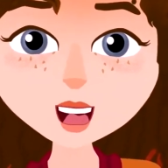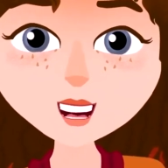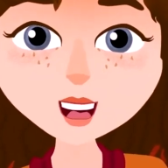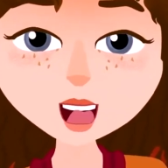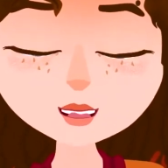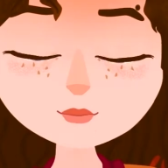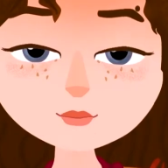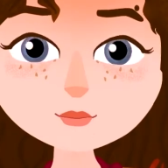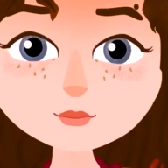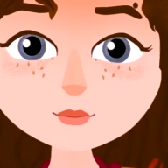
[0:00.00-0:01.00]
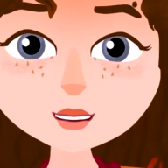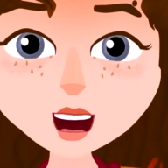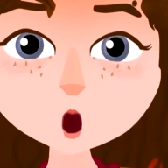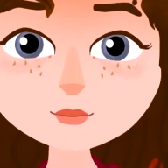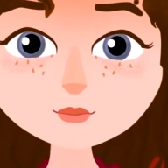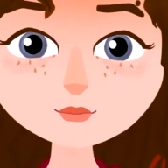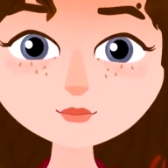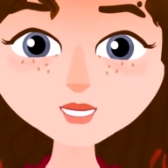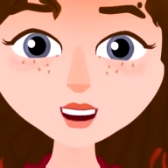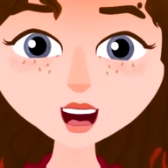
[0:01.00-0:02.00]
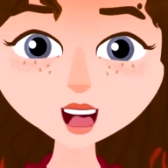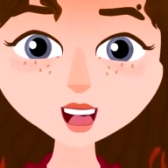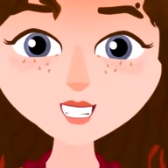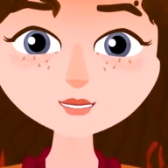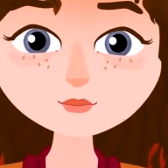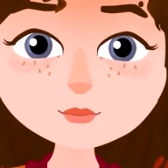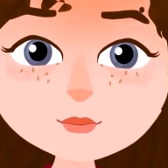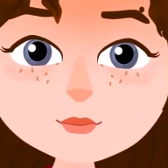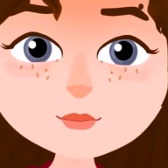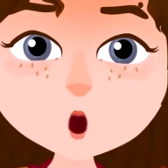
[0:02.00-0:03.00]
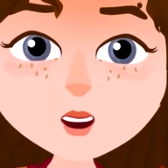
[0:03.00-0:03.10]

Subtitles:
he got, neglecting us completely. He